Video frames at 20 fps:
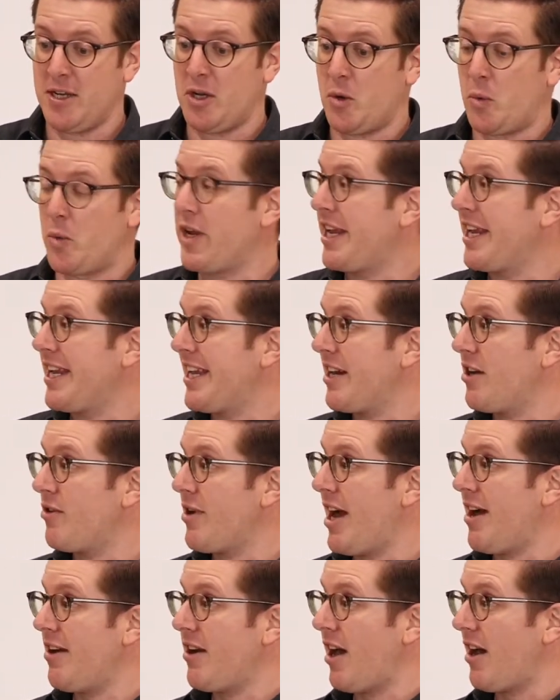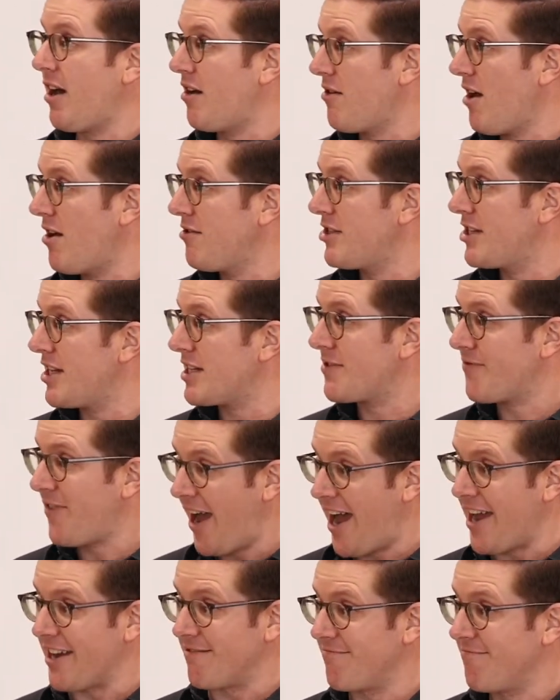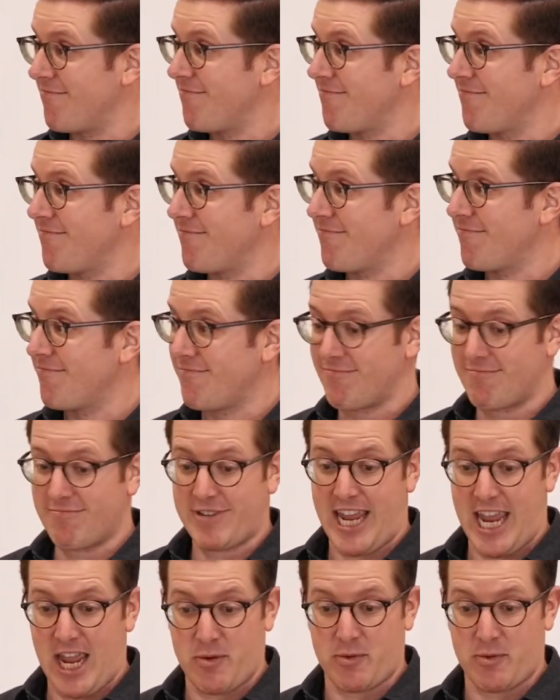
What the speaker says: We can get around on our own just fine, can't